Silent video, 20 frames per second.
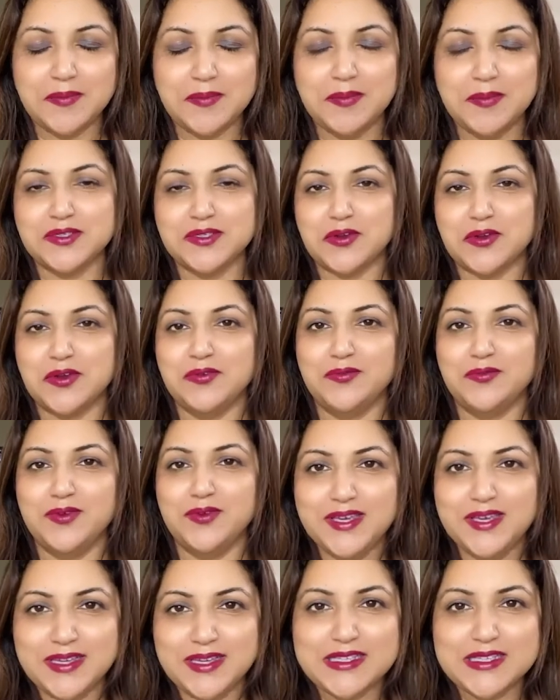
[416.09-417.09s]
but on
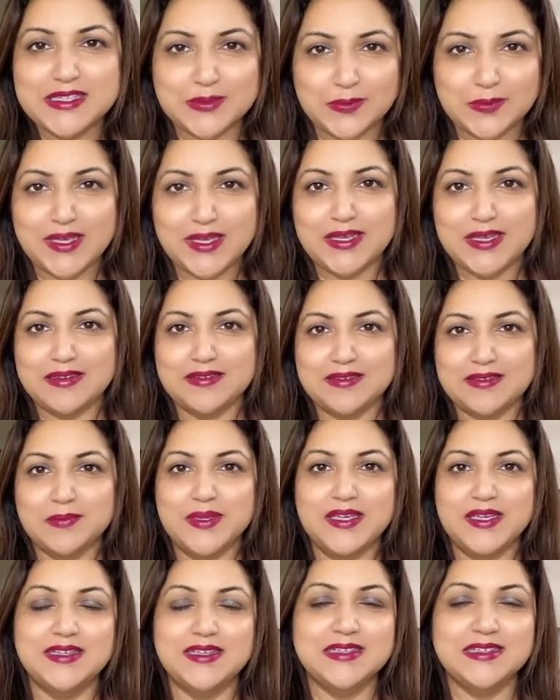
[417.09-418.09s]
weekends we can
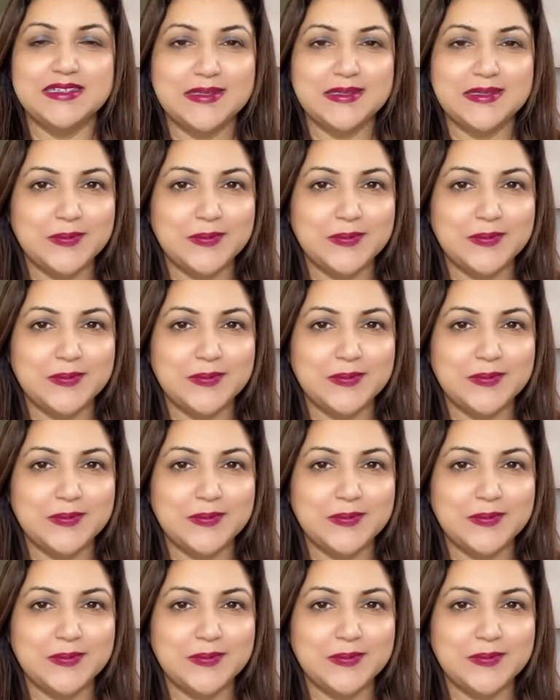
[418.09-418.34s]
be a little